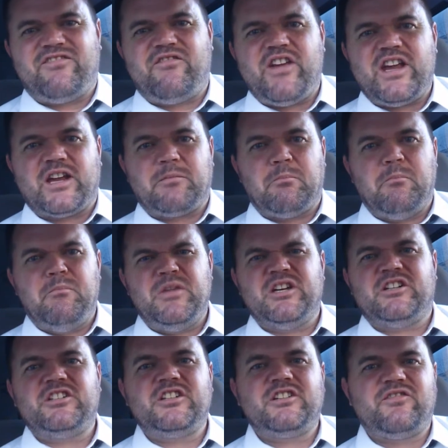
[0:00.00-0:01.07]
fake
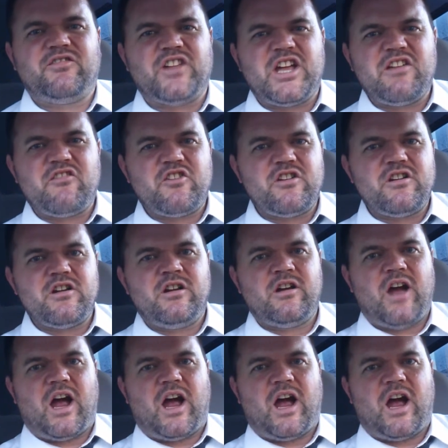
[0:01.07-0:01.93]
milk flavor,